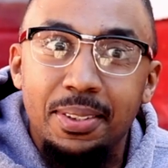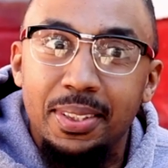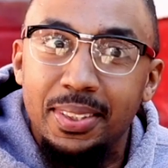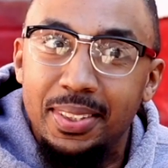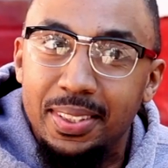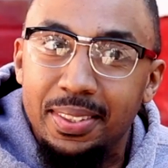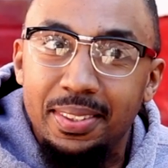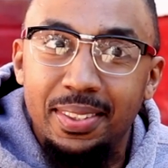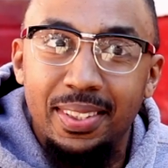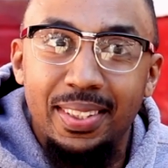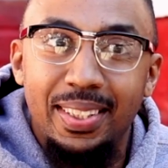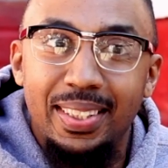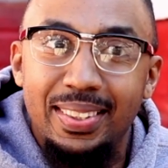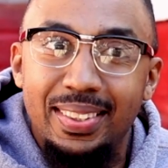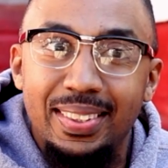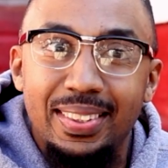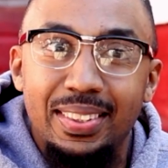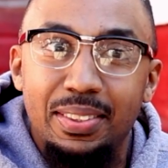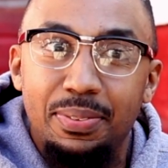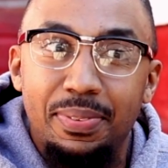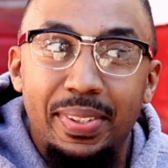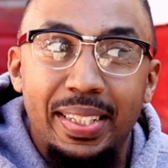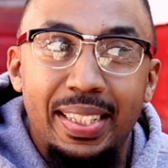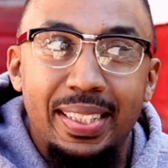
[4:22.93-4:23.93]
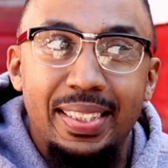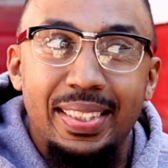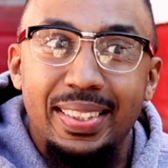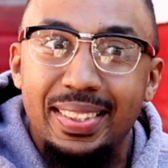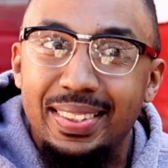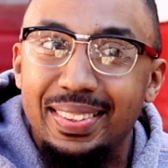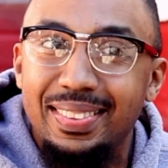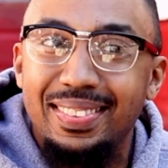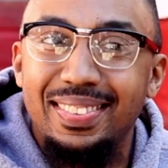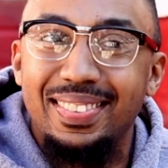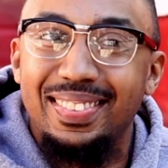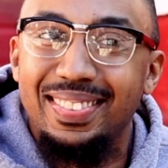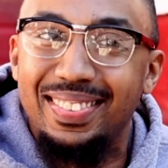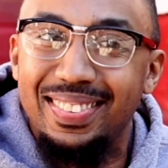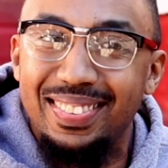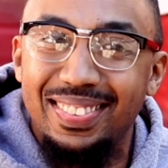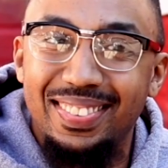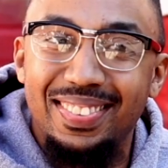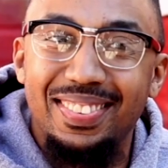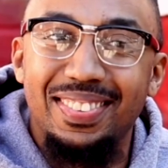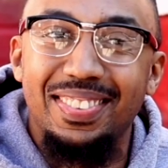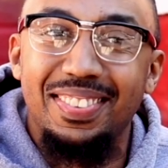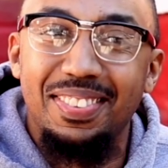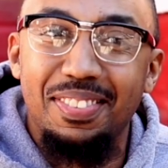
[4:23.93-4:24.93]
continue to let this faggot,
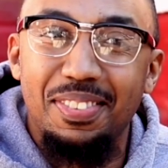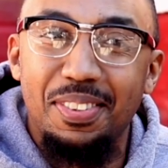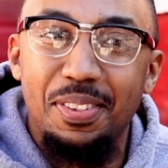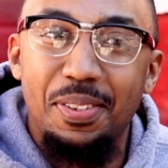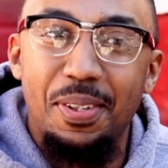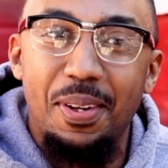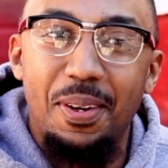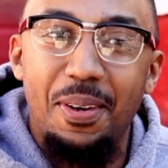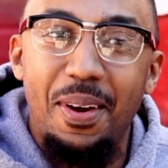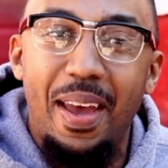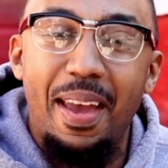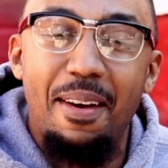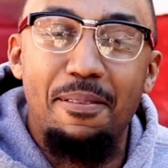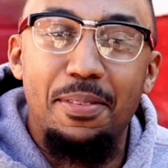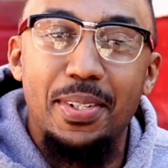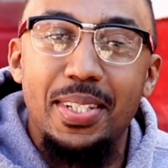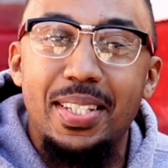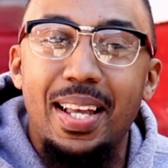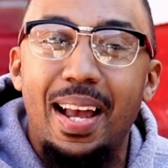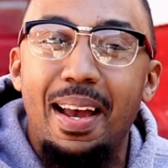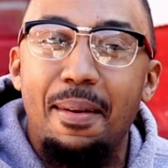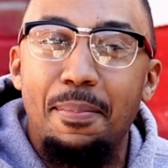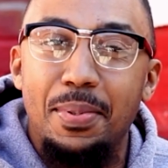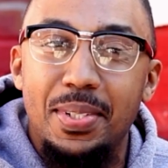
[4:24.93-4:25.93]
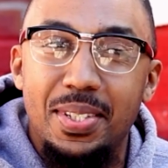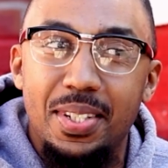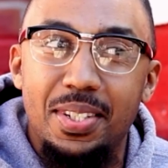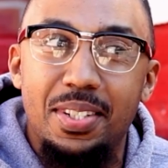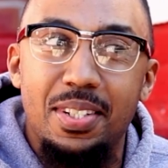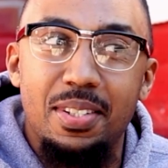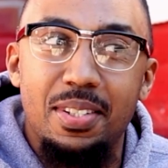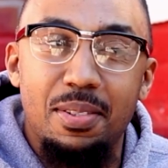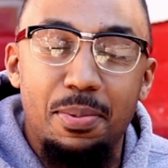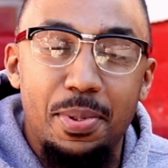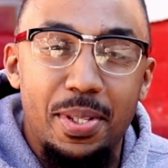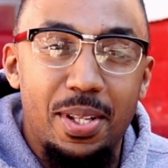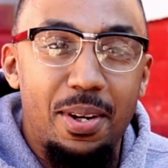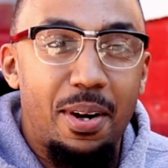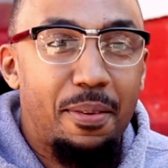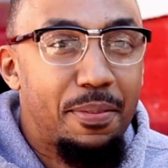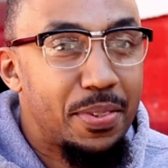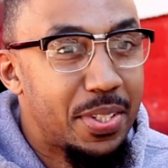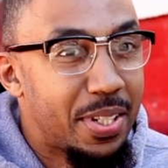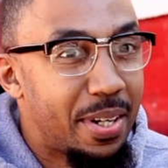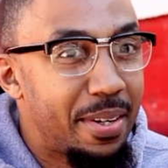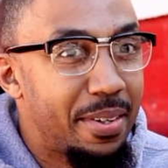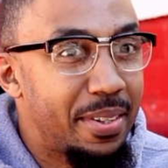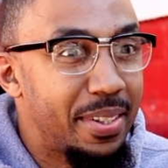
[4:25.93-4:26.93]
you know, have these high positions within our
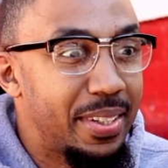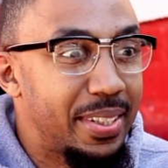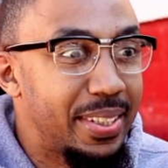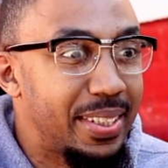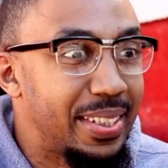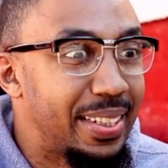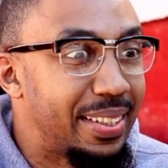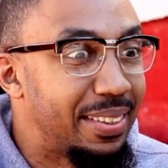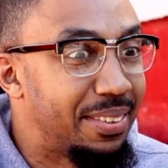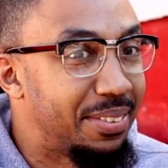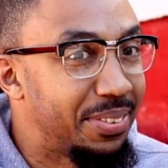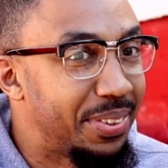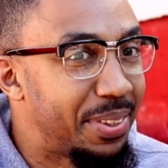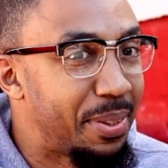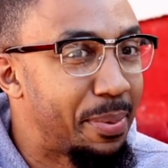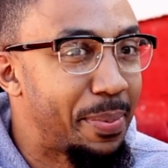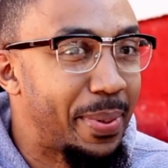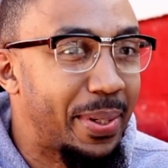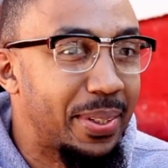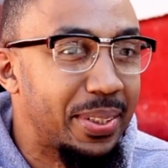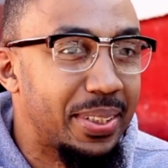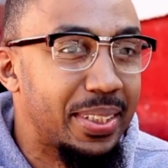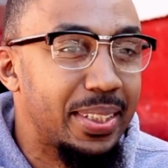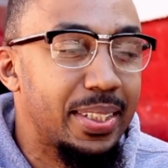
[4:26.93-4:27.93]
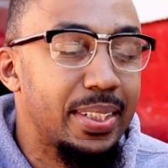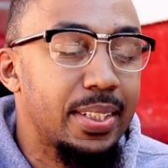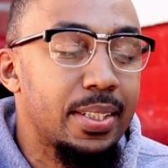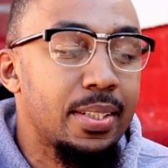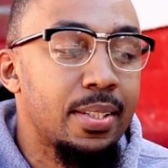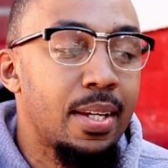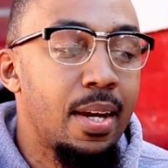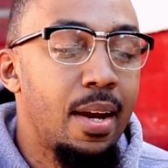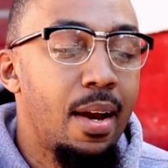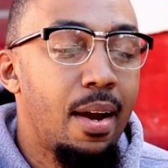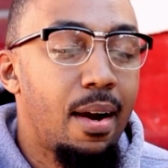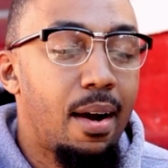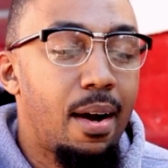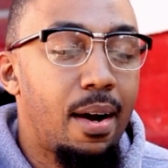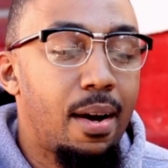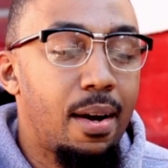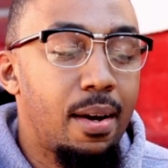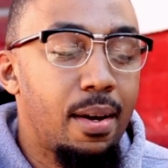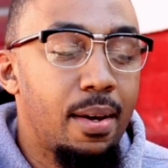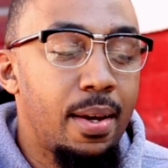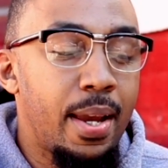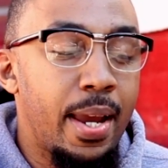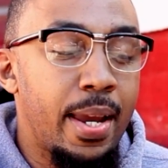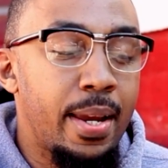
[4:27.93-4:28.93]
fraternity? I don't know about this.
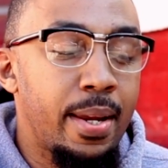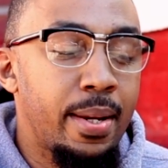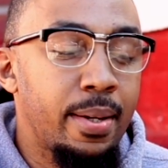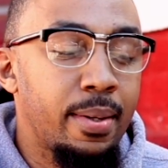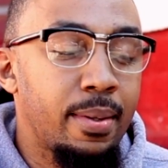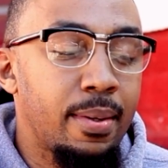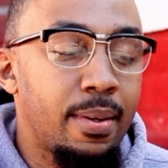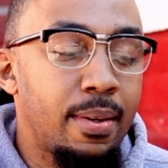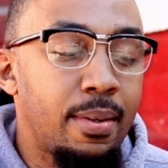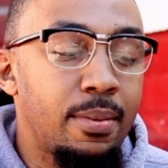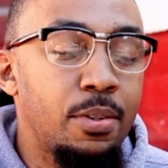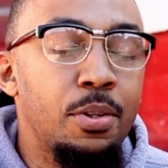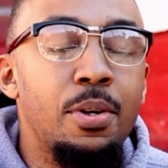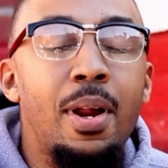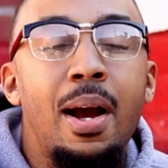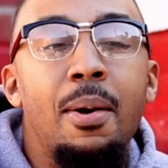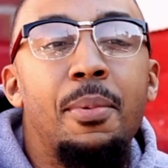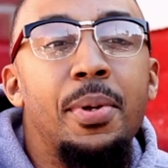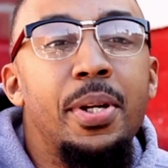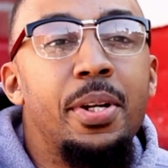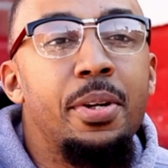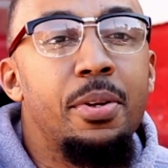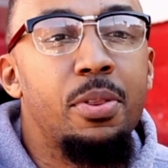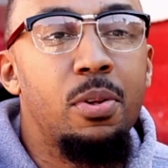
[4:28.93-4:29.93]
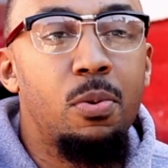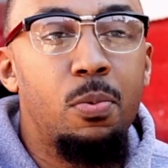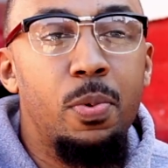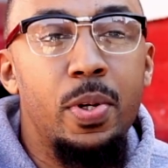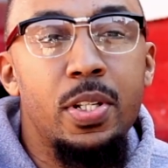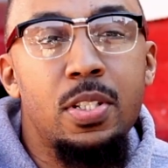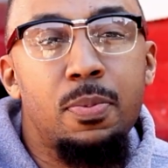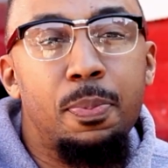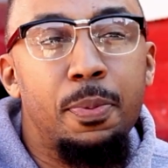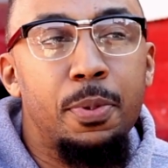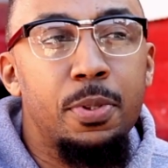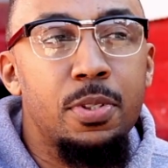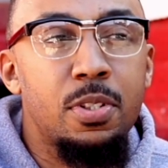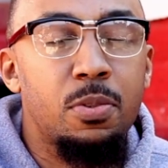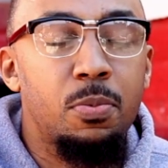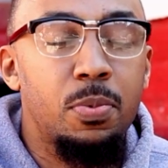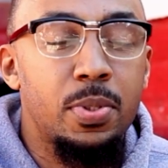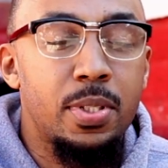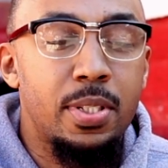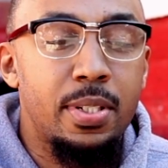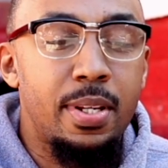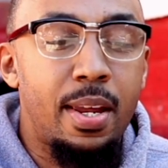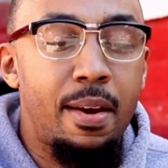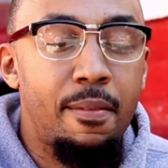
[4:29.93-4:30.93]
And, you know, I would hear the whispers. It
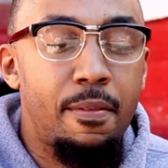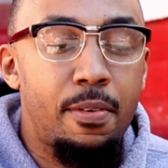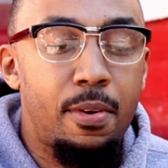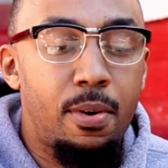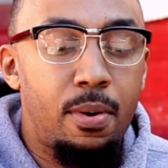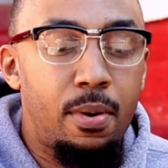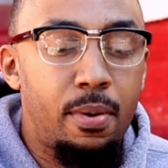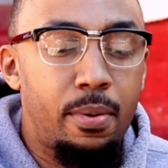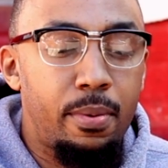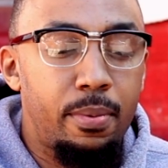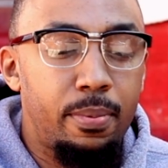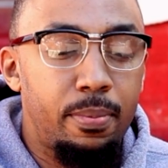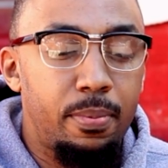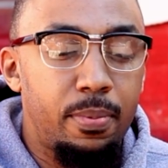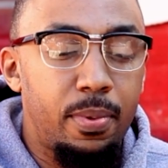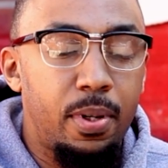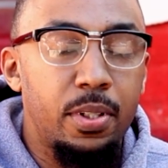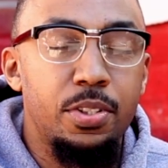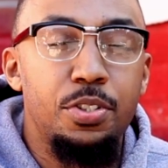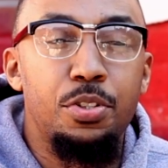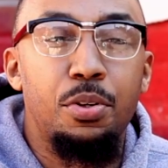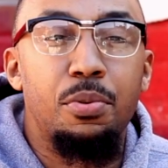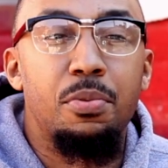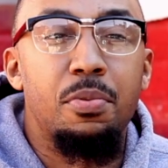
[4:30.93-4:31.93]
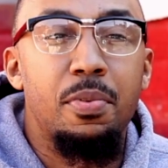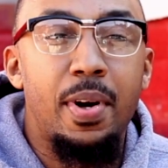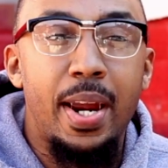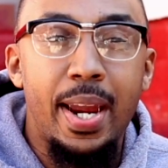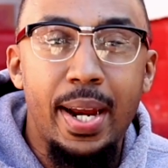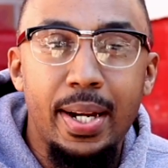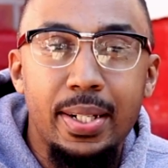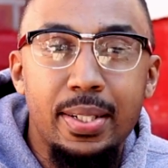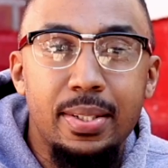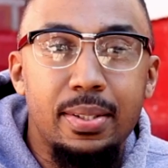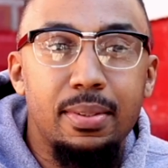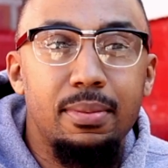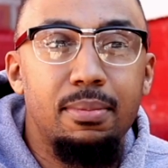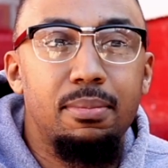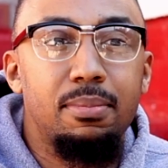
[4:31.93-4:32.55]
was never a direct